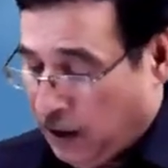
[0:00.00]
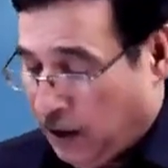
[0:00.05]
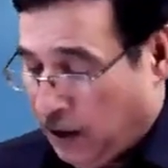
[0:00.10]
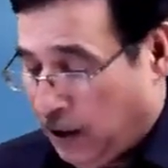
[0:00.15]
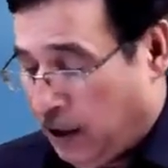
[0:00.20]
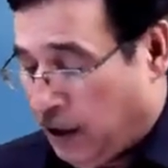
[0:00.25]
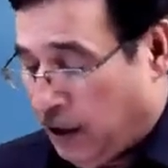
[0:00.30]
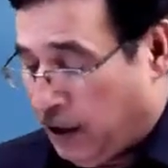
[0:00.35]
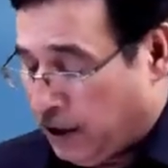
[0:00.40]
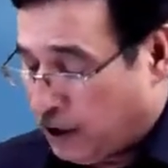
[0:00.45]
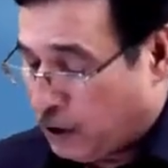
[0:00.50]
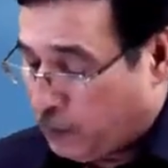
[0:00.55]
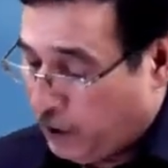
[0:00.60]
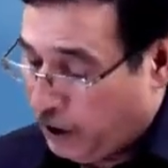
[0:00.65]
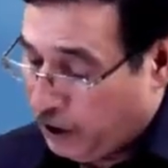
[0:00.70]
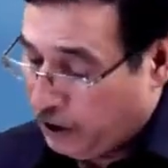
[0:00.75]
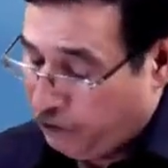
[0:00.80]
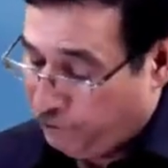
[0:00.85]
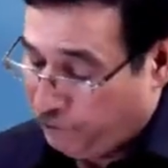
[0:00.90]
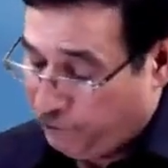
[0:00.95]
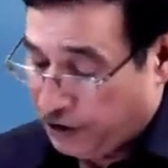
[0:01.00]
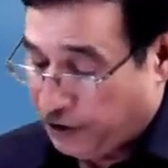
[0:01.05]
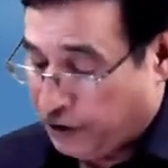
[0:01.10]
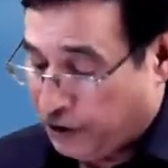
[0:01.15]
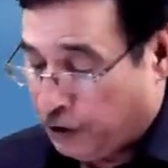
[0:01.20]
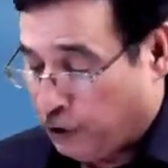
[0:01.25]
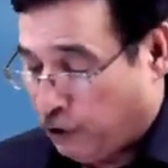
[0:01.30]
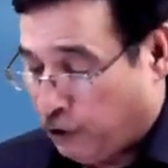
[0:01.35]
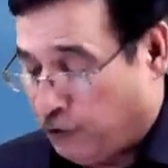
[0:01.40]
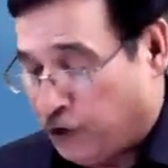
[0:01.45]
It is being reflected
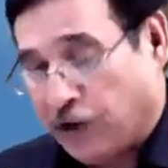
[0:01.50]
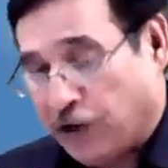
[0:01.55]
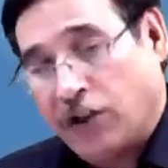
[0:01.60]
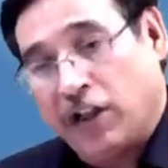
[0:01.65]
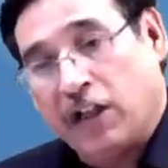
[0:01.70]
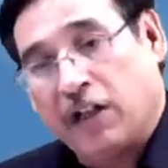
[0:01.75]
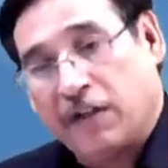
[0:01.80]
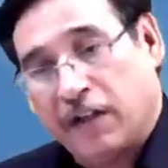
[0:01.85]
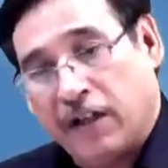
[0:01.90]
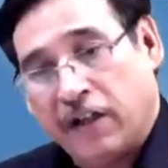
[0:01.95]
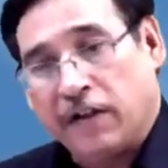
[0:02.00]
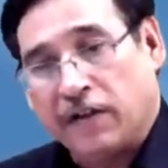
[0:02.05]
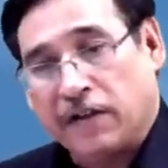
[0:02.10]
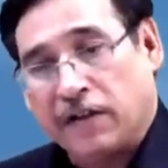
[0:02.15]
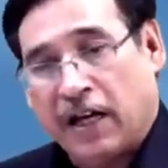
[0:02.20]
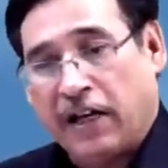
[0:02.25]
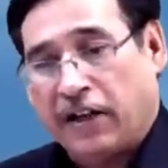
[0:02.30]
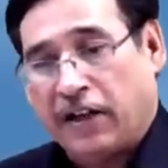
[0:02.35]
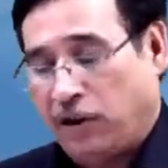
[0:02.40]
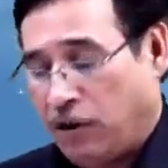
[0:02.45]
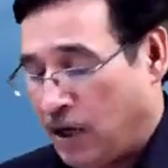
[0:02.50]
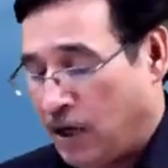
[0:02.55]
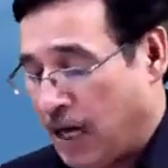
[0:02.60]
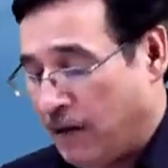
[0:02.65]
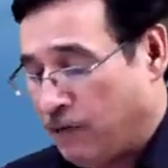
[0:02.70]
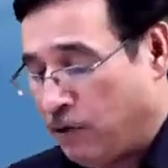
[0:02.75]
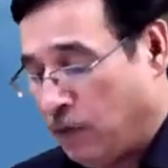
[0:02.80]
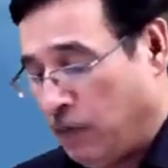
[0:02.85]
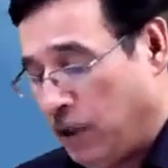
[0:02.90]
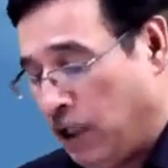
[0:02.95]
towards the credit side. You have
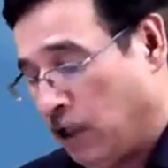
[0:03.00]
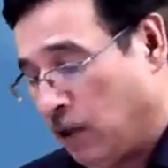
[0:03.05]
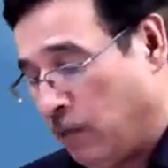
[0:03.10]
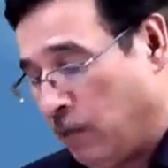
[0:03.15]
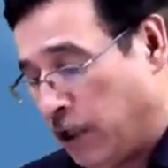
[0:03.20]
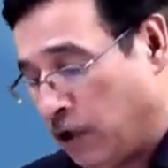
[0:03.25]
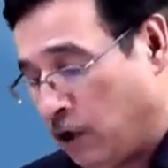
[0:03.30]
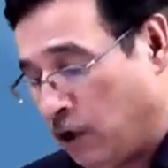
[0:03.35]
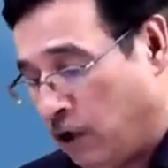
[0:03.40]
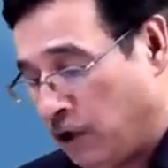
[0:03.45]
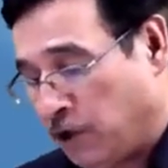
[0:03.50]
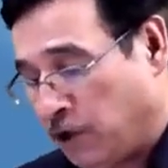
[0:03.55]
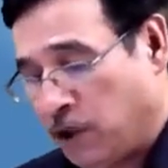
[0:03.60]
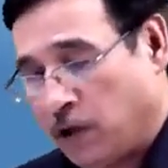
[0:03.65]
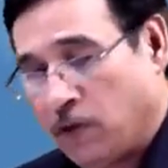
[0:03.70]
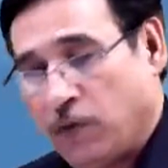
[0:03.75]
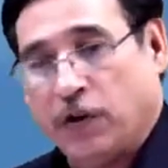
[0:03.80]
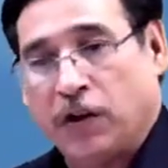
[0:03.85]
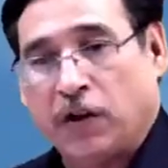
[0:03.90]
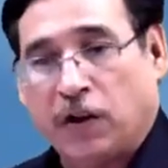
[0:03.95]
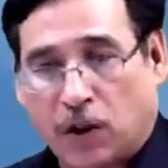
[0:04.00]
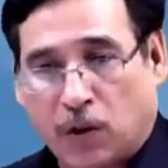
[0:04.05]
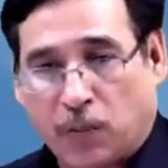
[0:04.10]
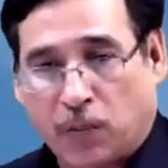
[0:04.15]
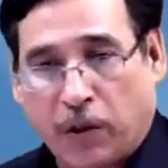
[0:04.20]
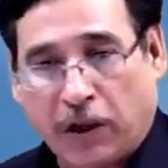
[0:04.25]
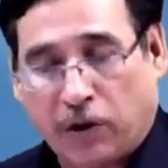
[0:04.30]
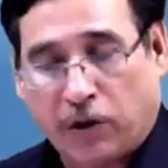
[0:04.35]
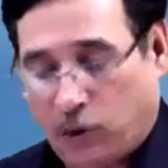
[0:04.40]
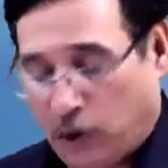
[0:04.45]
to be a little bit cautious with
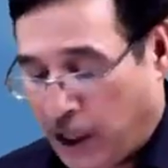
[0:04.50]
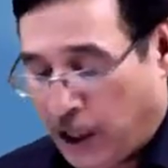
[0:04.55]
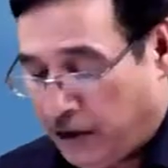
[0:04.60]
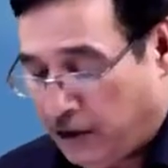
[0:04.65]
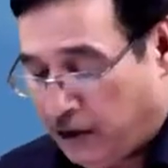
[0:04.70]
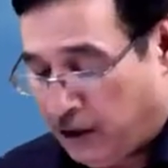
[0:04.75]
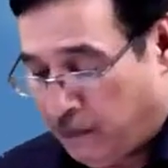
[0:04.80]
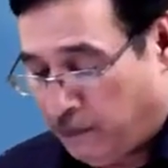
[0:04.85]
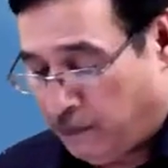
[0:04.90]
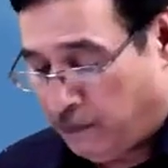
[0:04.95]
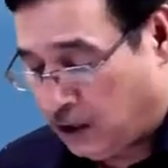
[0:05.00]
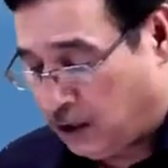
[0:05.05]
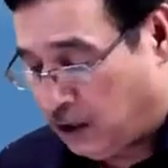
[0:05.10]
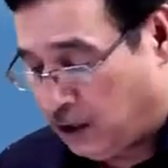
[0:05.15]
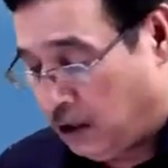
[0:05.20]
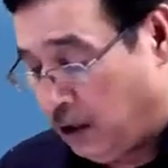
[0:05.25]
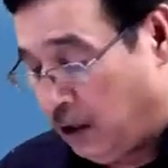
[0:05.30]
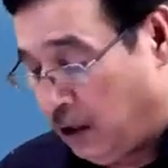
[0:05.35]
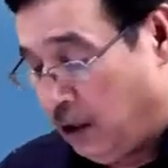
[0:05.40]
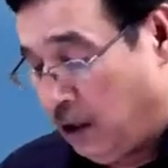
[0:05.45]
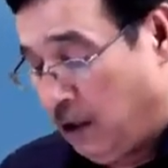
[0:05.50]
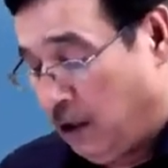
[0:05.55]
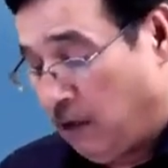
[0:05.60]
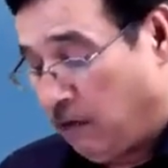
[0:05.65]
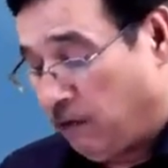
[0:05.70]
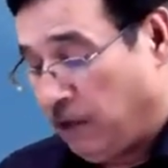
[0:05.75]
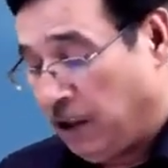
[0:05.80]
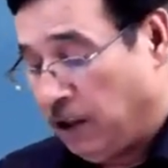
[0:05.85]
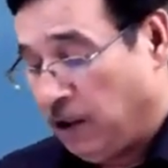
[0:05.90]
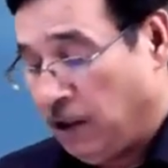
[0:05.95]
respect to items.
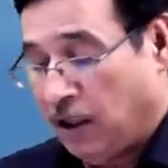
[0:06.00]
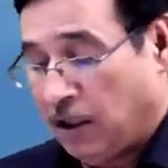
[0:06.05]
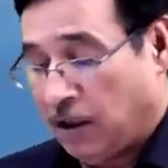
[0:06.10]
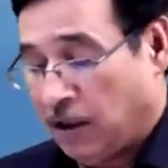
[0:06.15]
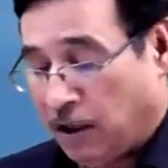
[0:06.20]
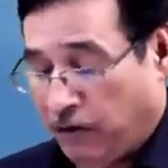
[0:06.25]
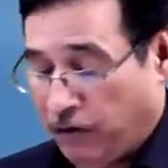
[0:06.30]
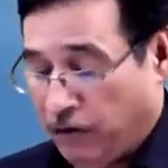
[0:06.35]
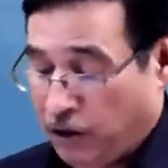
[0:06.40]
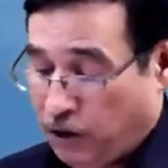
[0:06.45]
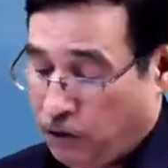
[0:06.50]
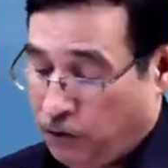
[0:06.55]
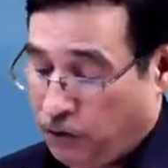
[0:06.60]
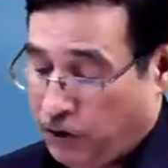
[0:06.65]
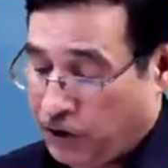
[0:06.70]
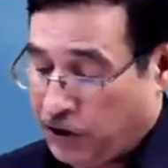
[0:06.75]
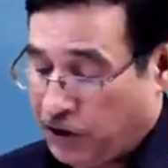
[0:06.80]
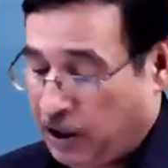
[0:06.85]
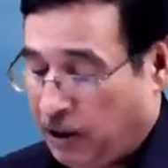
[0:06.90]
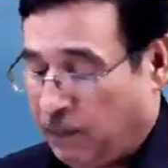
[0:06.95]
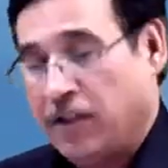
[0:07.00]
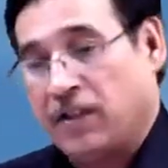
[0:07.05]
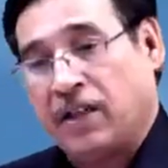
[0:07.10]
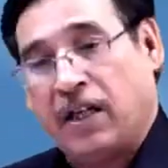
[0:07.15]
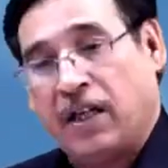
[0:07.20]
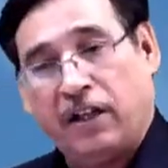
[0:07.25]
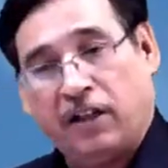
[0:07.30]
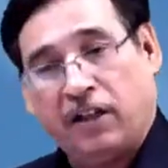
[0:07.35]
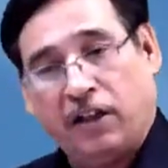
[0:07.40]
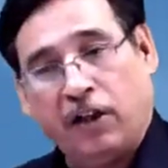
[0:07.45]
When they are given towards debit
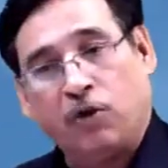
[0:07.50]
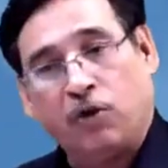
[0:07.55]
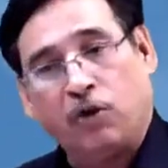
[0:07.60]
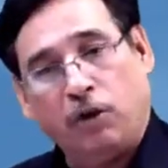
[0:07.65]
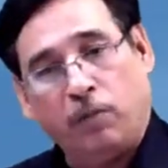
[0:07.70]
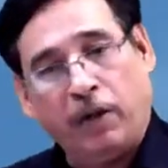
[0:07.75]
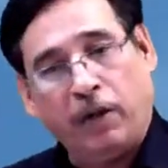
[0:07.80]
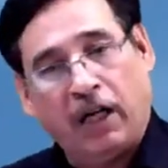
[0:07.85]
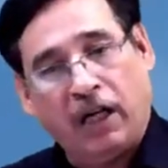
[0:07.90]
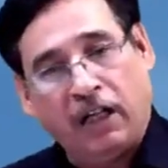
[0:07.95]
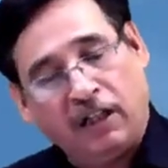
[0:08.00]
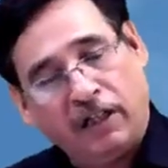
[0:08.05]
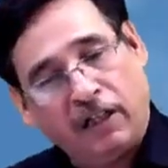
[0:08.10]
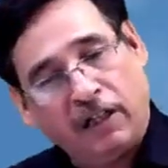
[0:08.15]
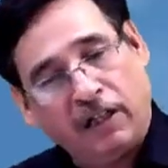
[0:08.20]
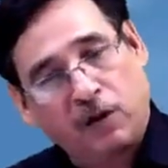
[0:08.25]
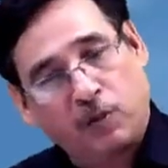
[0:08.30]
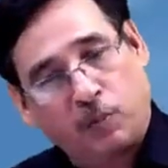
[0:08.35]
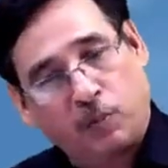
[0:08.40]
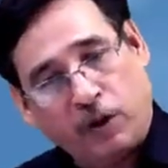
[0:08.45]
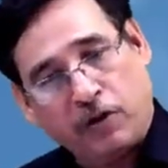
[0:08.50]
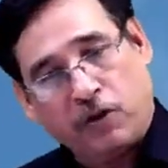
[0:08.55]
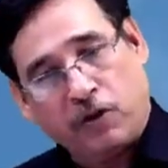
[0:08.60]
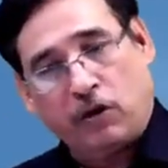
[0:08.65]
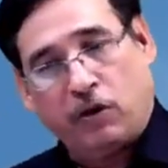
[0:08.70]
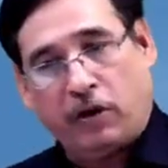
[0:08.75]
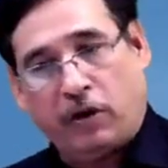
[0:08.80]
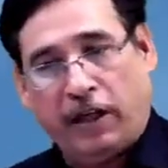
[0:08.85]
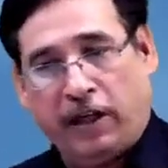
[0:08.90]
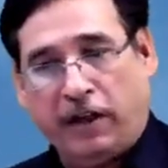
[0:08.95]
side, they could be either expense
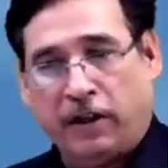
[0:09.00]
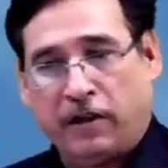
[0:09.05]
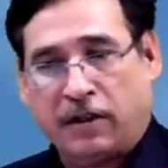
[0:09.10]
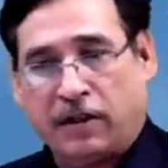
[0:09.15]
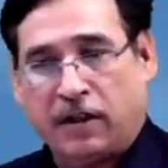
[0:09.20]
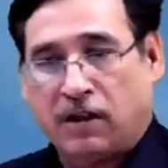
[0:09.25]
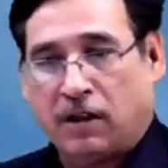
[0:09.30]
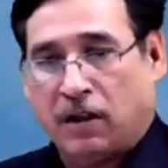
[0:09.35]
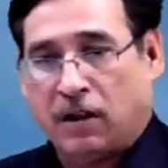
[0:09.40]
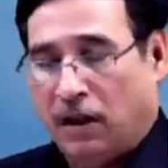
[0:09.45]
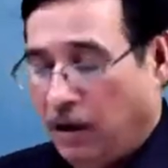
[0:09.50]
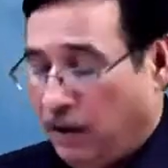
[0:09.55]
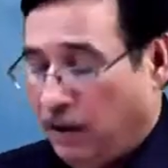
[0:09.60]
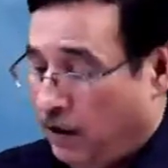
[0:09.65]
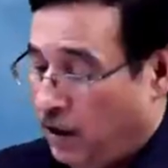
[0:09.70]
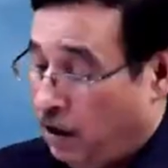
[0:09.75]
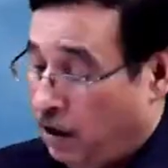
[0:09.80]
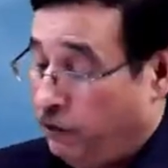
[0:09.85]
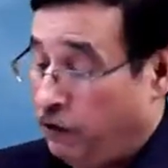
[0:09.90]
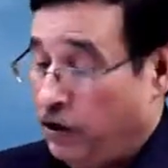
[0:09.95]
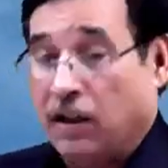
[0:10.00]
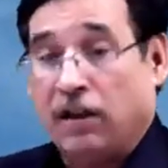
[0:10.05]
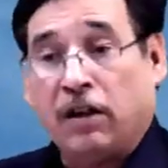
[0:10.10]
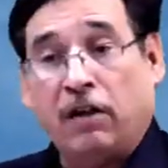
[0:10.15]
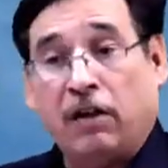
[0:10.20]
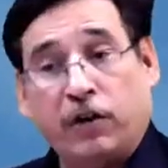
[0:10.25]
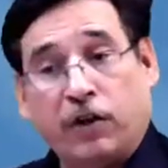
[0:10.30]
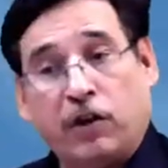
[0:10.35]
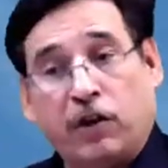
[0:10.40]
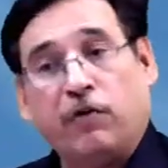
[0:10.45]
or an asset. If they are
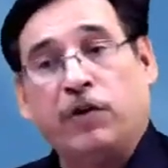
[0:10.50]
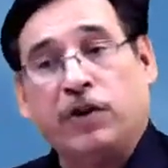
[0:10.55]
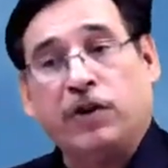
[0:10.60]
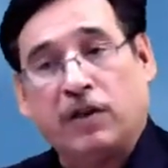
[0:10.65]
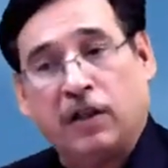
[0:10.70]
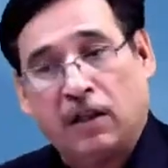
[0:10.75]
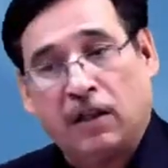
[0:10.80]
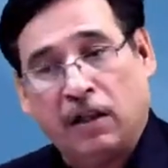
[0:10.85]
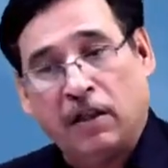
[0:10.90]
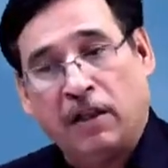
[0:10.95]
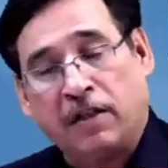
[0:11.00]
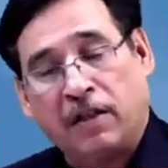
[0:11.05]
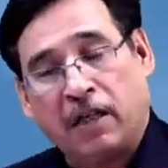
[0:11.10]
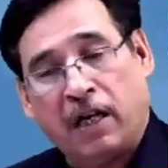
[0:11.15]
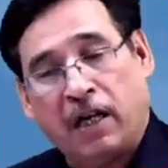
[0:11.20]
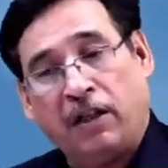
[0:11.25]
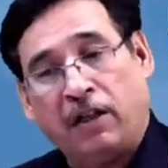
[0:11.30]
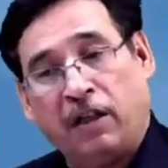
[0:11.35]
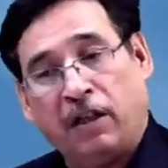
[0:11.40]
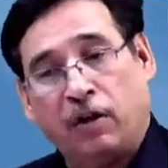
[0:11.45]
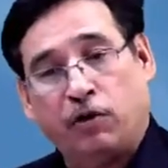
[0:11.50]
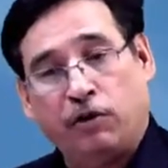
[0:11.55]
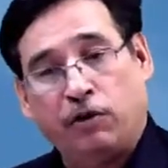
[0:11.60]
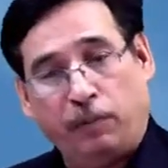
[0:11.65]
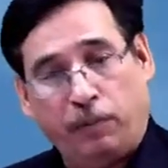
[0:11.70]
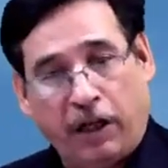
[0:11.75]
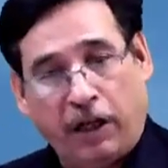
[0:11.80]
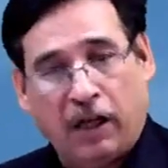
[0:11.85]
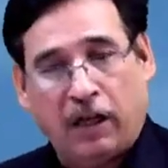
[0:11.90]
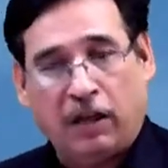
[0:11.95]
given towards the credit side, they could
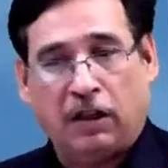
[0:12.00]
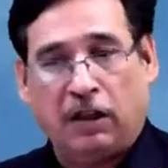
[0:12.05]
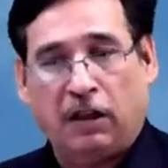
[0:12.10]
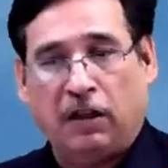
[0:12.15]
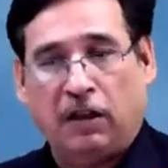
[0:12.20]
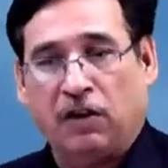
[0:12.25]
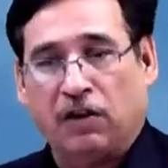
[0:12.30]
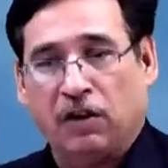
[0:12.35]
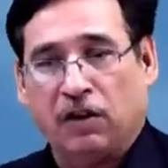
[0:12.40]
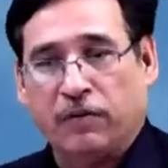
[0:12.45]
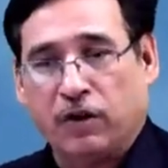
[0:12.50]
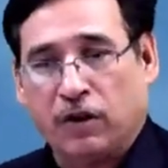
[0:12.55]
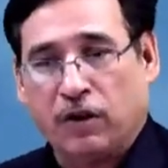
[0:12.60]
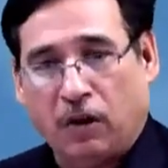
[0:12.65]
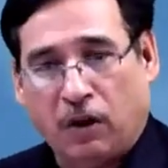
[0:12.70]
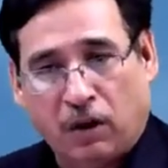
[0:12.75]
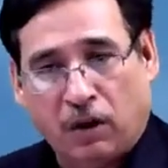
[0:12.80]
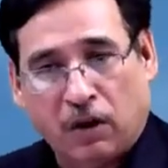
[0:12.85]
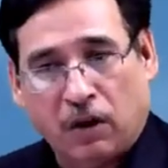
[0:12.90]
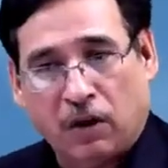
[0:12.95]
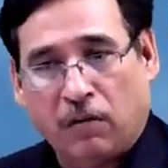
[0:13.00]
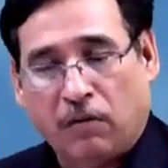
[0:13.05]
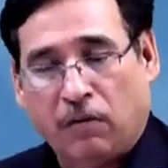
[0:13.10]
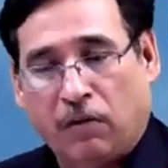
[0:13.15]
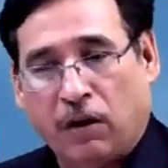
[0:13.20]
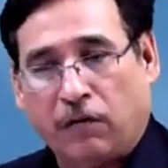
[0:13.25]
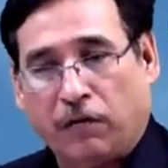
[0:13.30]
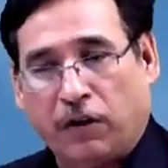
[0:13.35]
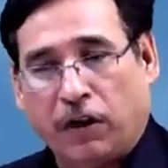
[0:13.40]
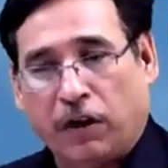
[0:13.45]
be either incomes or
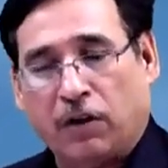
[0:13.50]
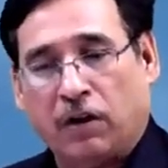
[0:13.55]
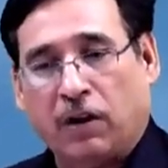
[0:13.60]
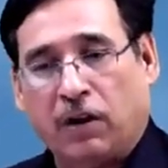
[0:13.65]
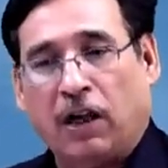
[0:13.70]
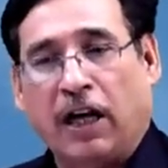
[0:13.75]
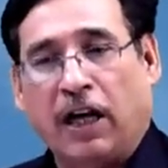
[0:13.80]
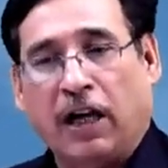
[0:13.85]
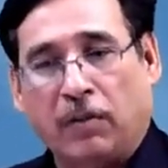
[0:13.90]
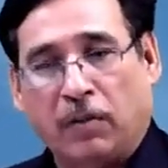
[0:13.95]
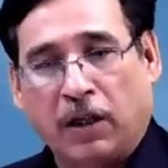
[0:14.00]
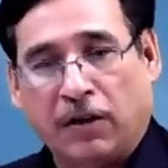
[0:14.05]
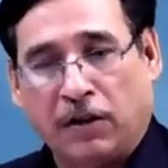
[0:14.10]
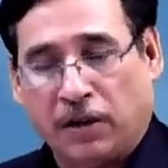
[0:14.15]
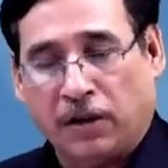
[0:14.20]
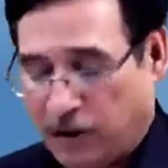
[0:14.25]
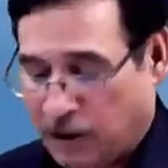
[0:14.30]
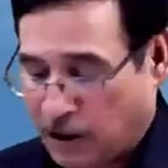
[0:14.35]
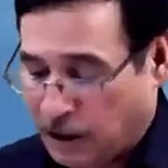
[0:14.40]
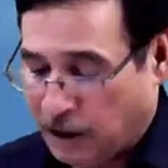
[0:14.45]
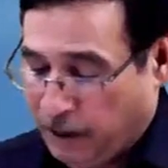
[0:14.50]
what we call liabilities.